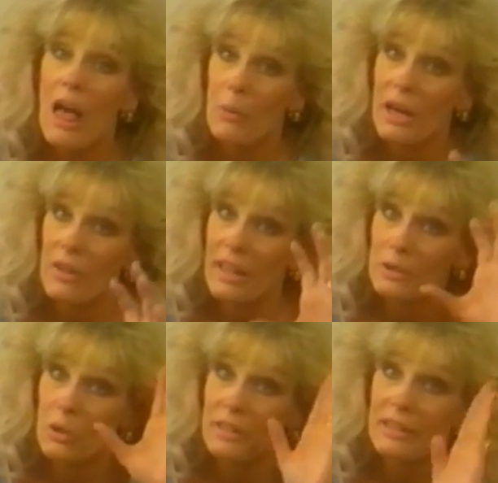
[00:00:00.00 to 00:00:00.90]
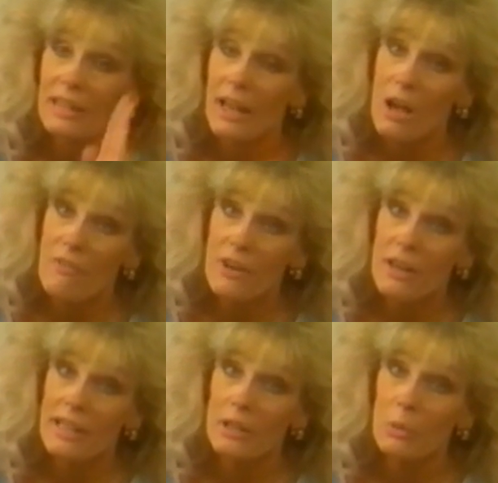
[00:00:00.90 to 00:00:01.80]
We are then going to cut off
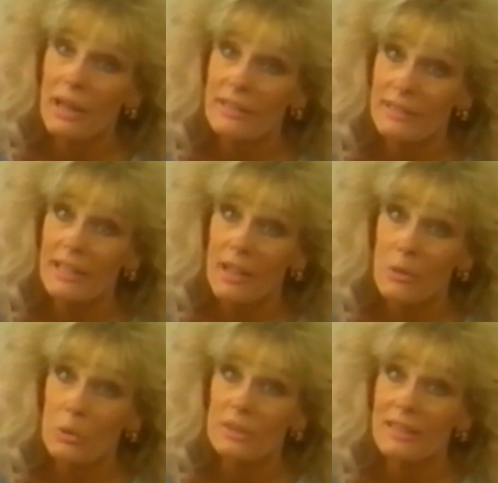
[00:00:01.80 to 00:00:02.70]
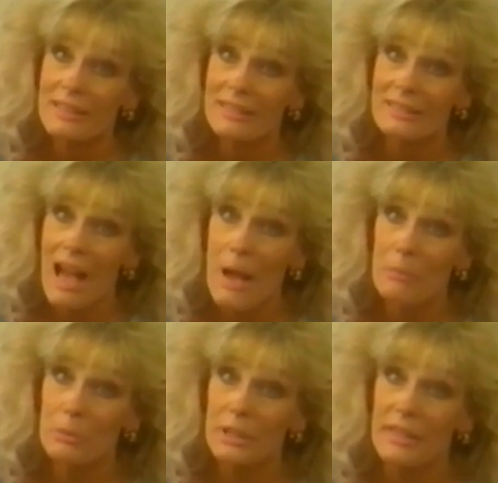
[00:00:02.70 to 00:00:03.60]
our airways. In other words,
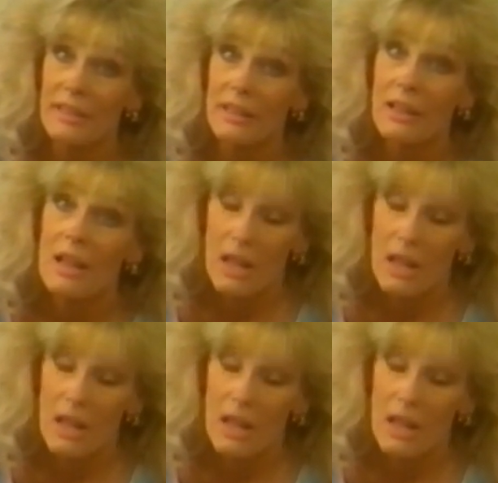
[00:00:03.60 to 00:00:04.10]
stop breathing.